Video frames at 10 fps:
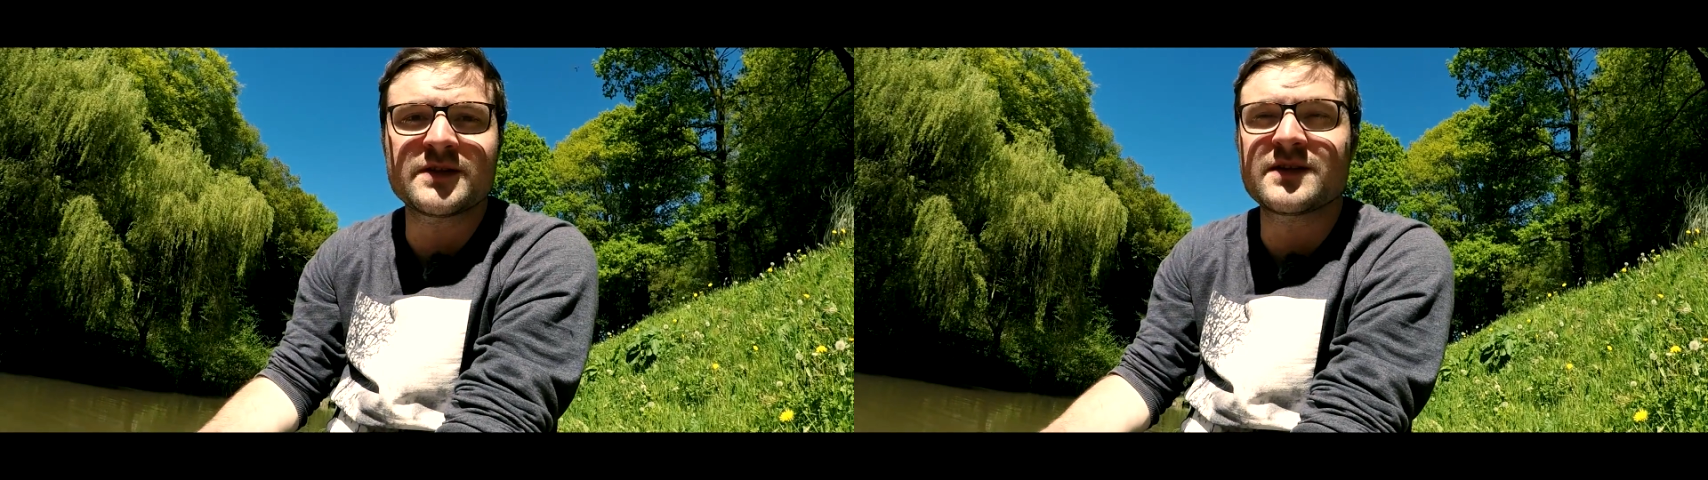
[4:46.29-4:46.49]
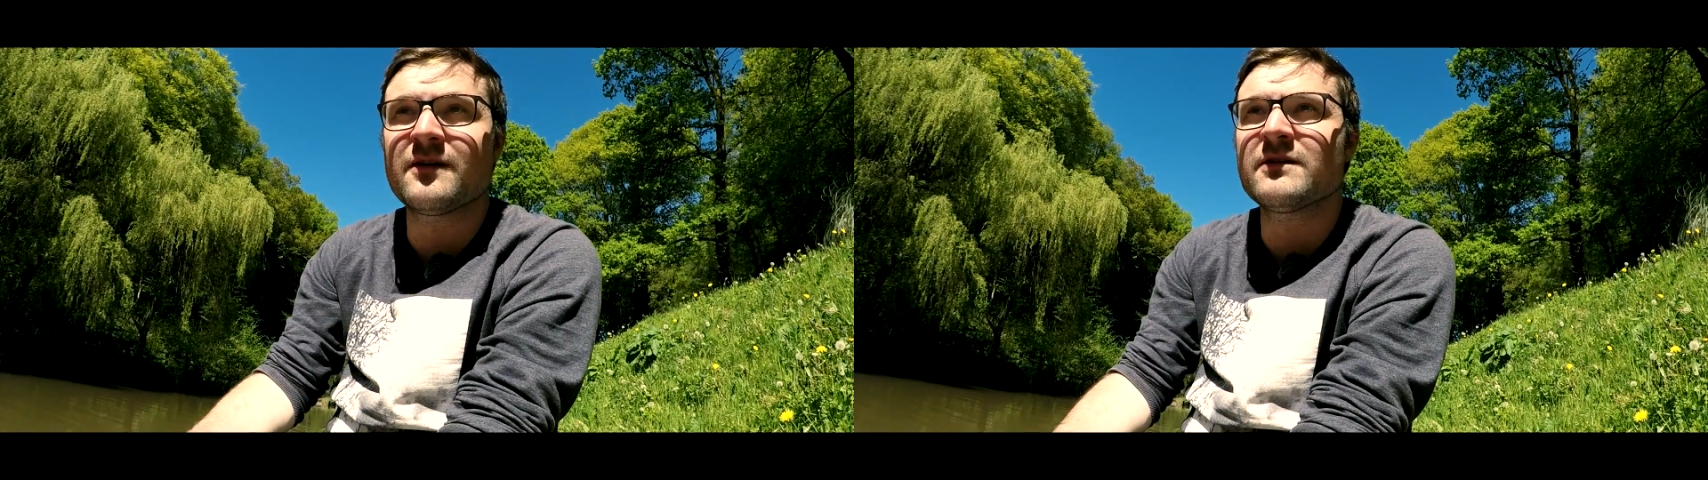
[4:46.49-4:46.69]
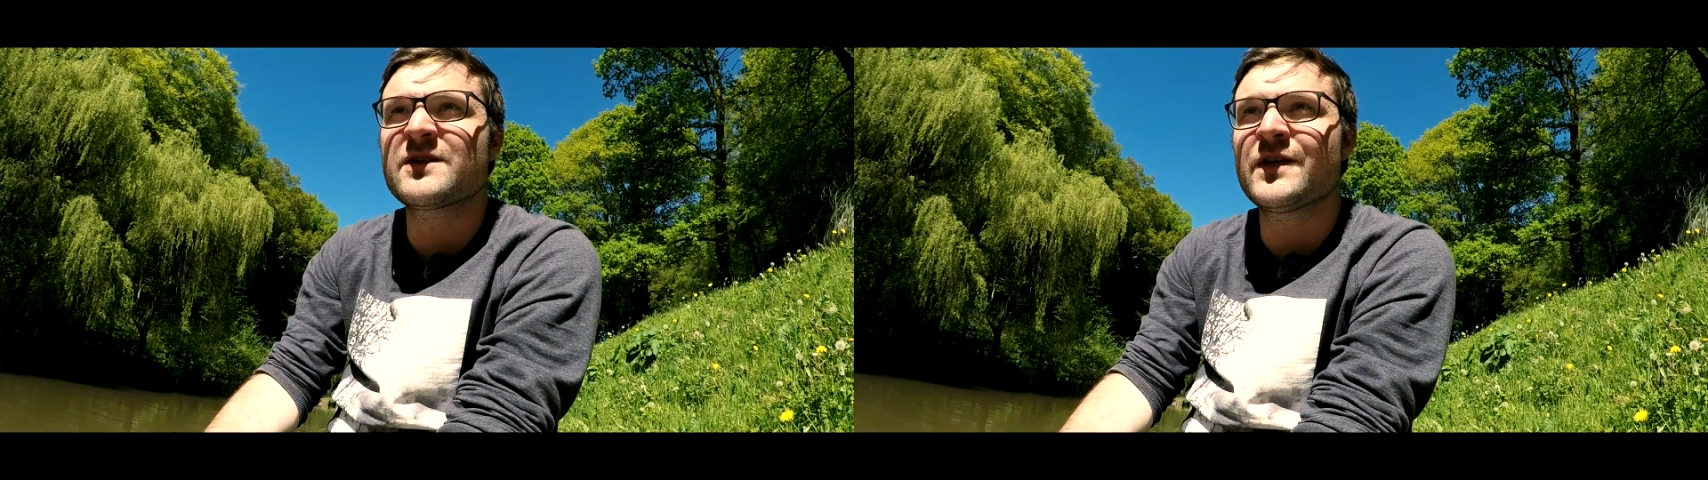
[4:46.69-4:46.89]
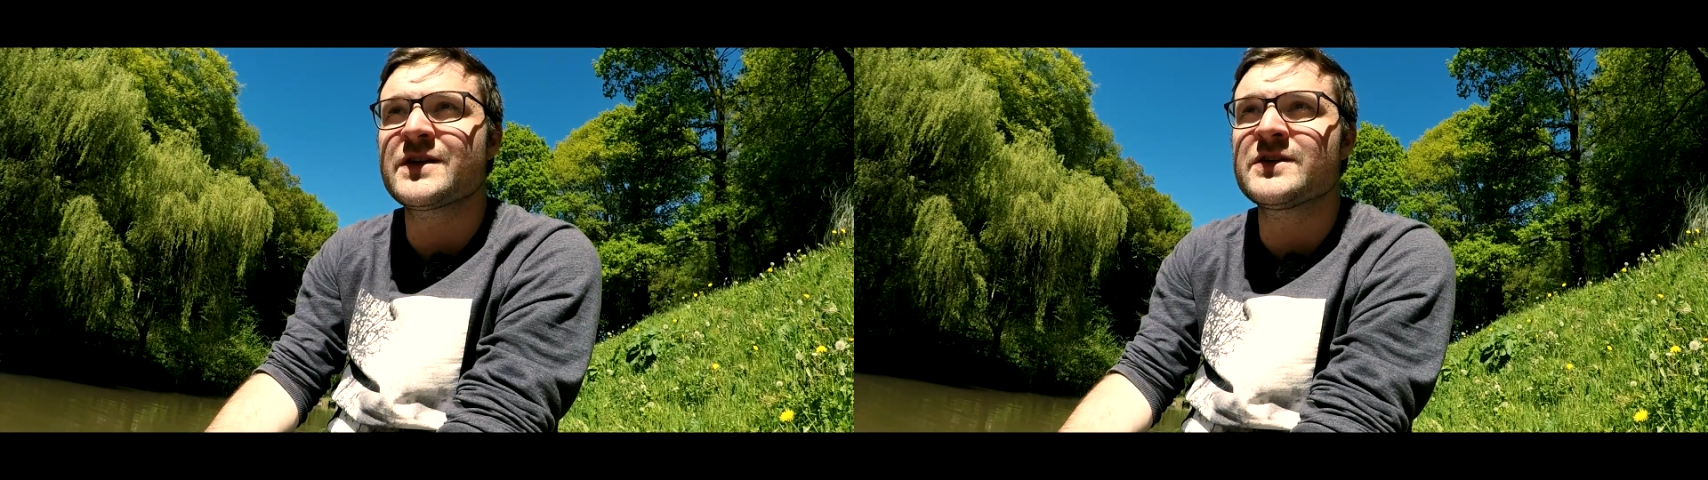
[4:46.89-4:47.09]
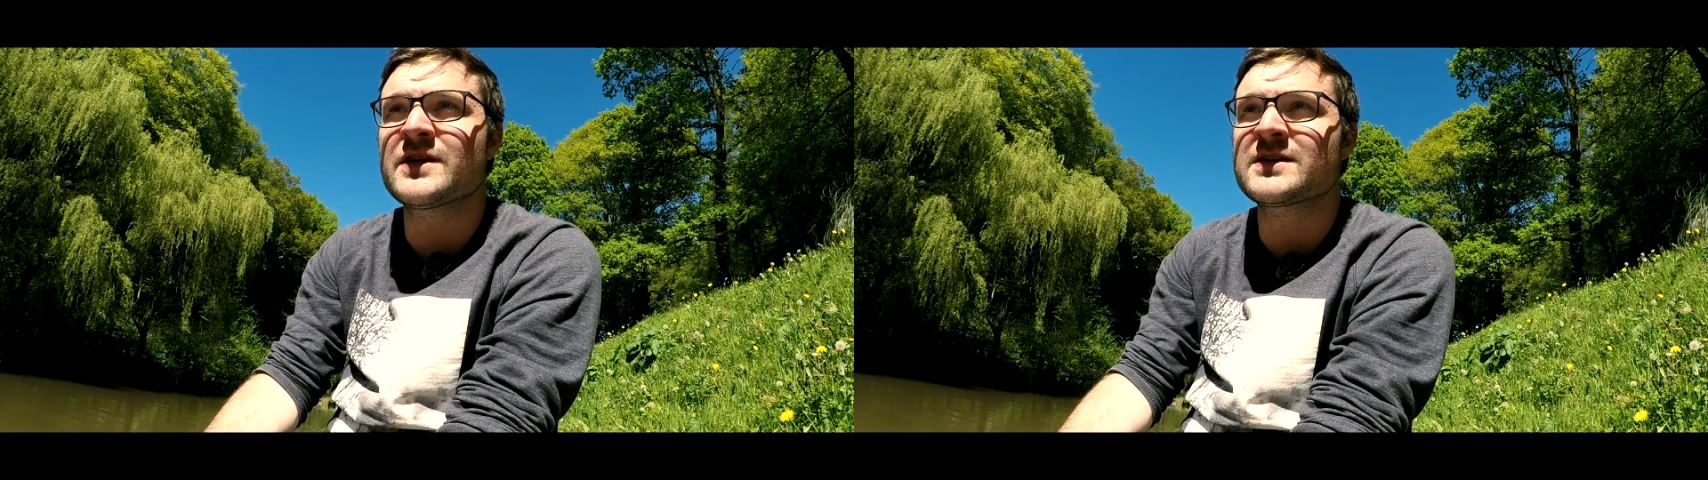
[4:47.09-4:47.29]
so I was
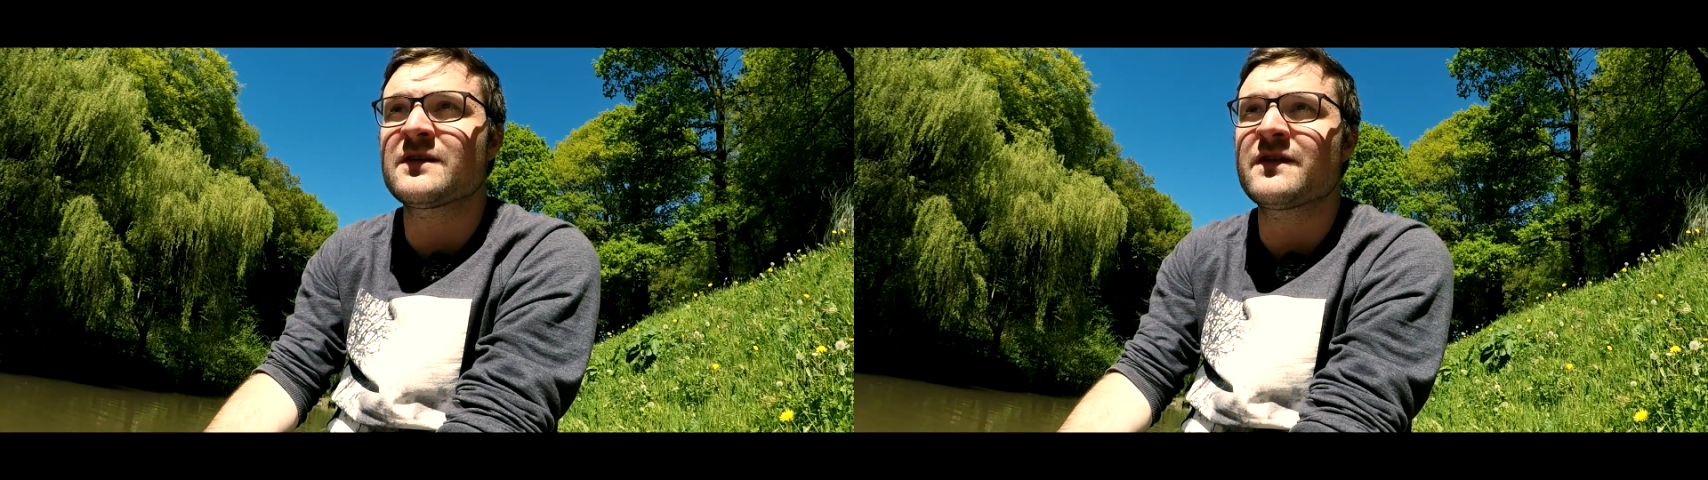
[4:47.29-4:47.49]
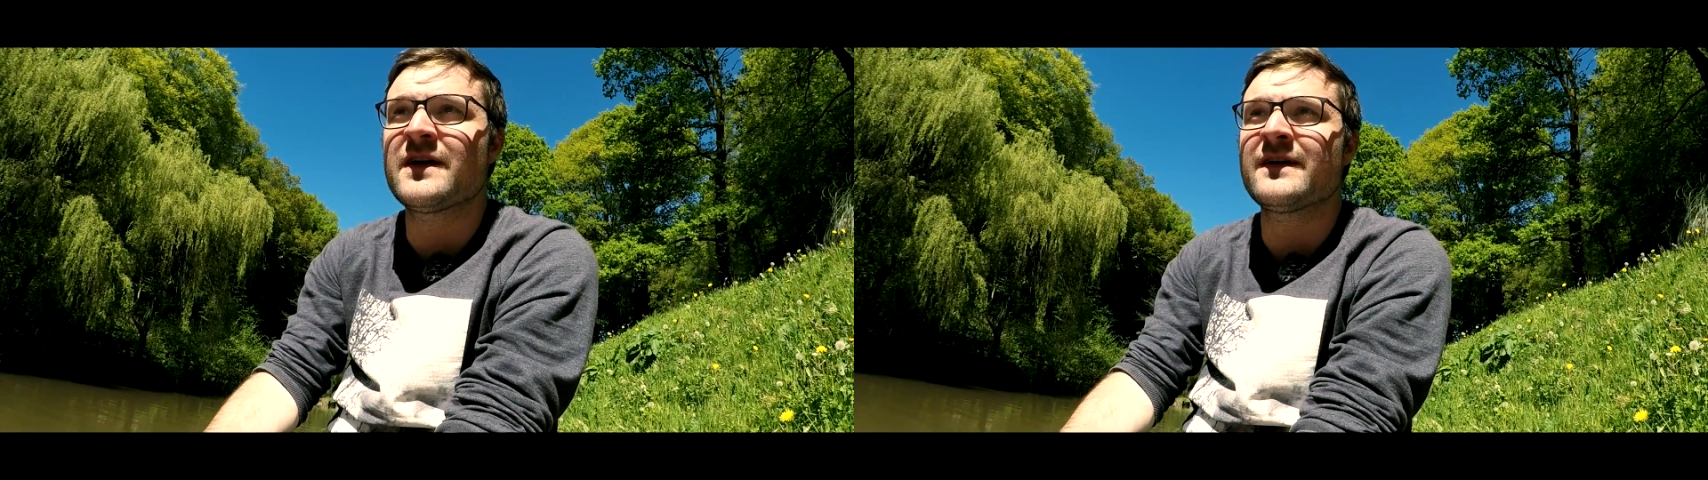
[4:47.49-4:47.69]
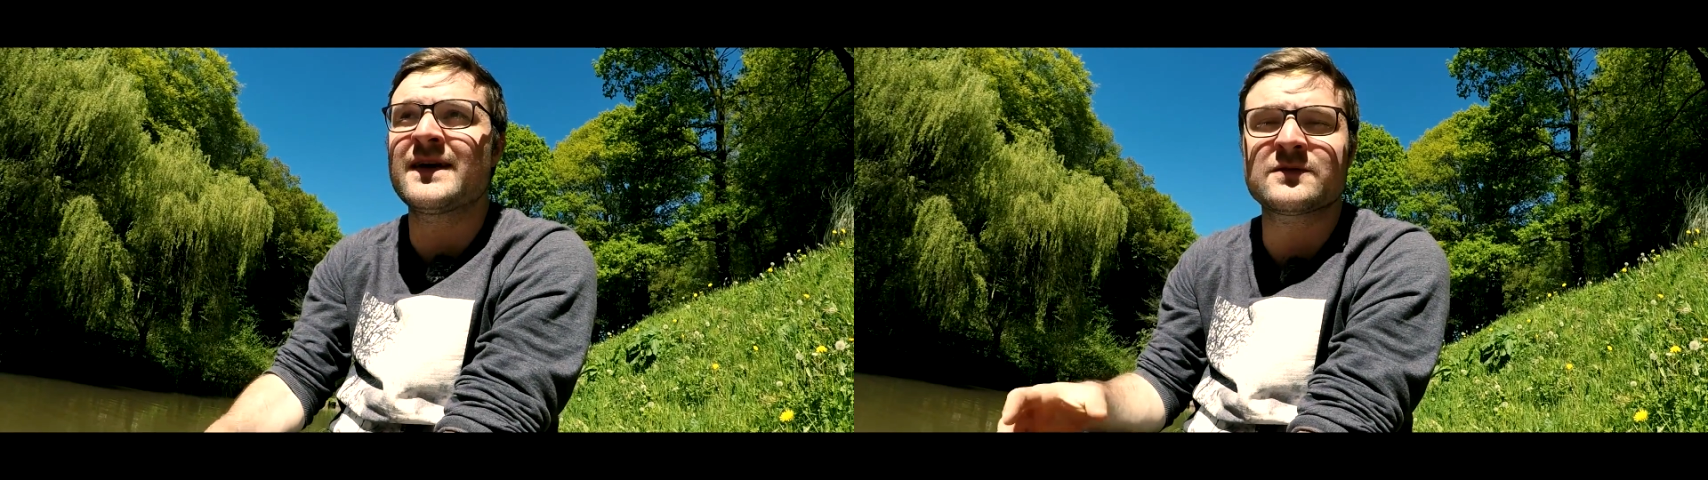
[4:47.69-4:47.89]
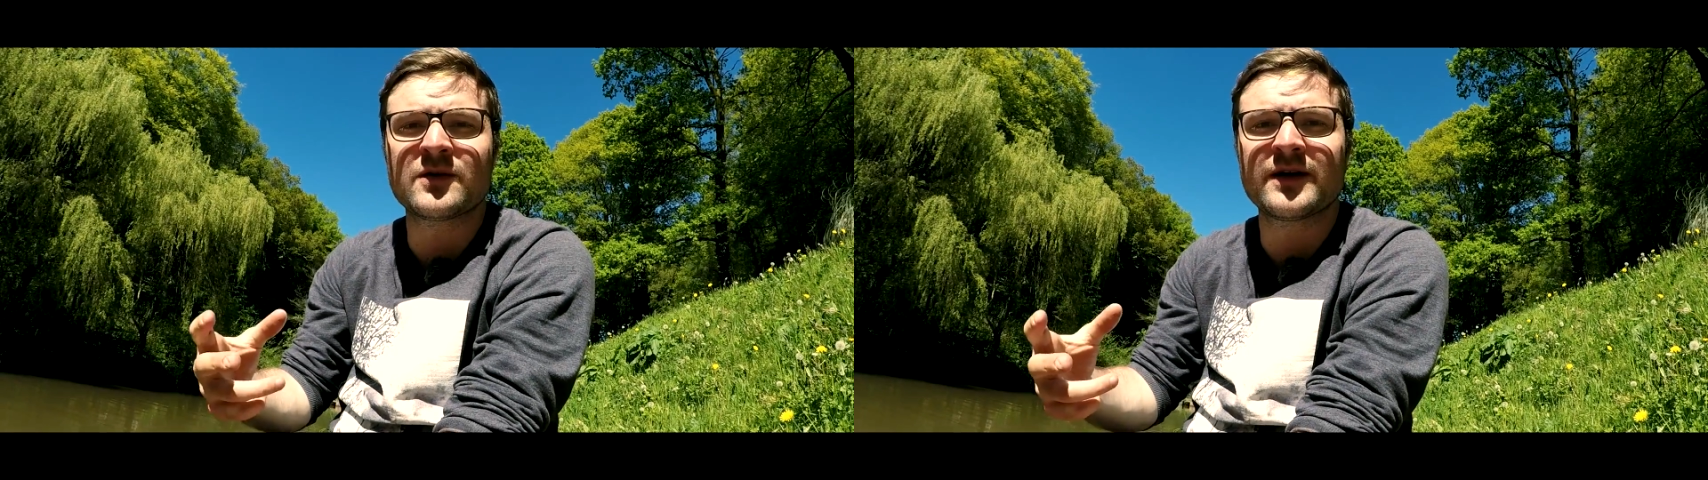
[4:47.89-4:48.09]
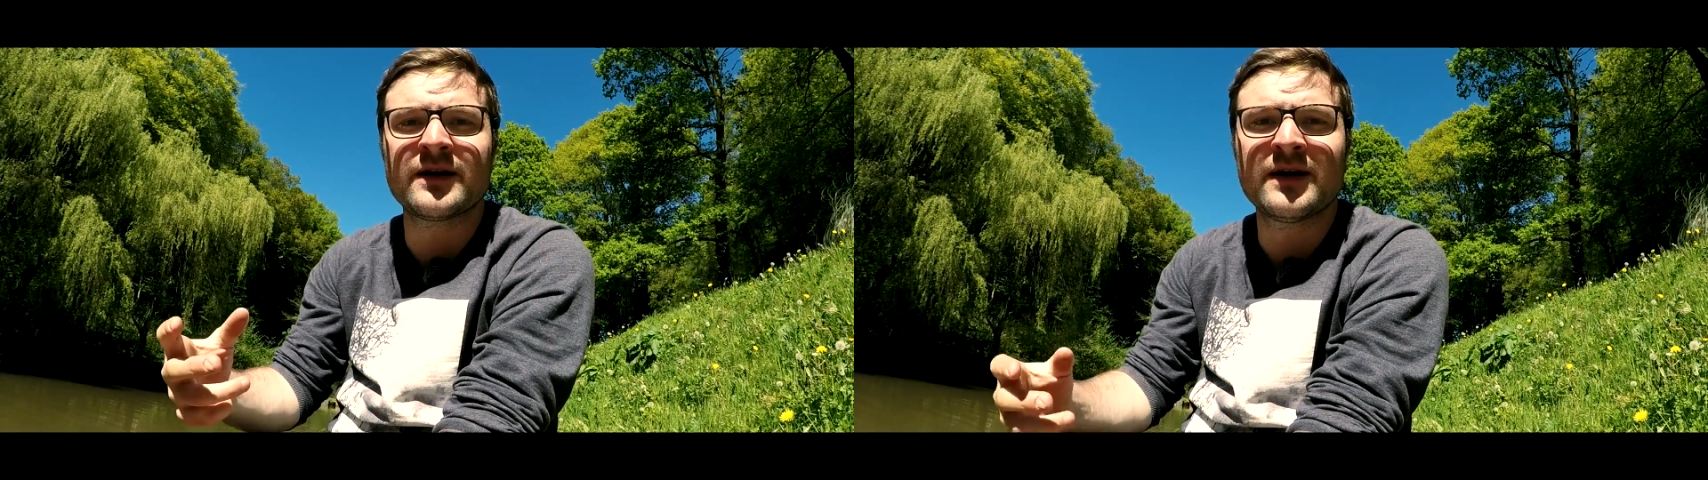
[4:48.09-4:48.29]
fishing just off there, and that's
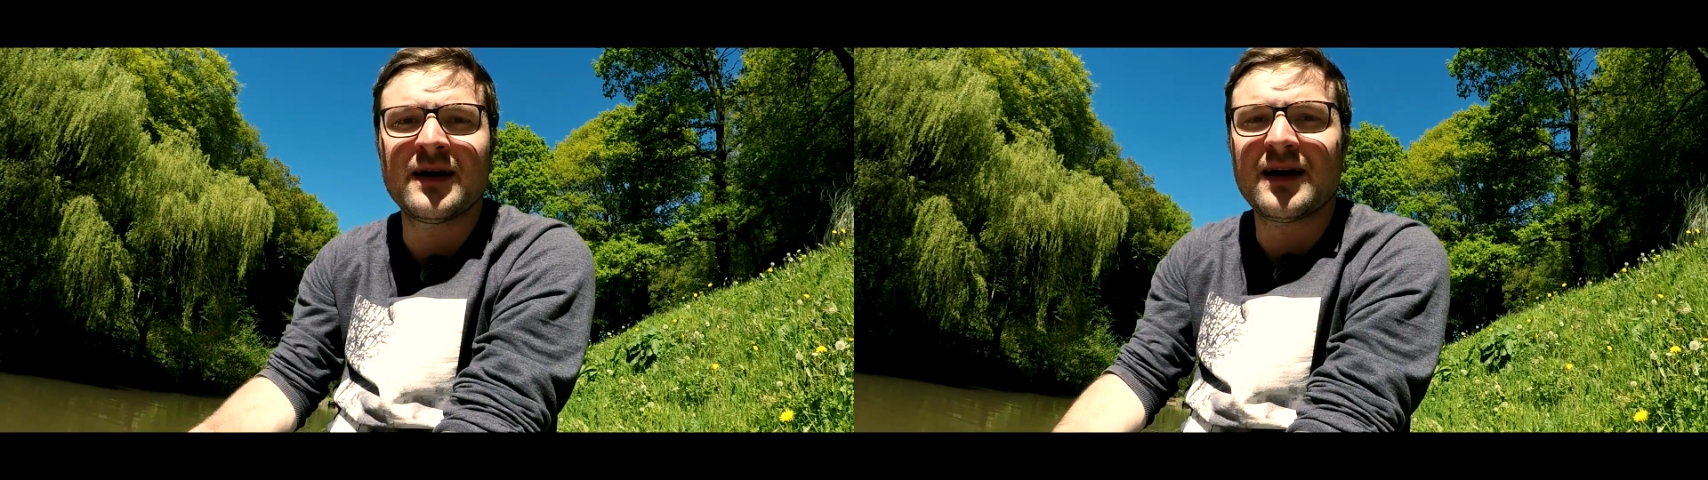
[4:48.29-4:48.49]
where I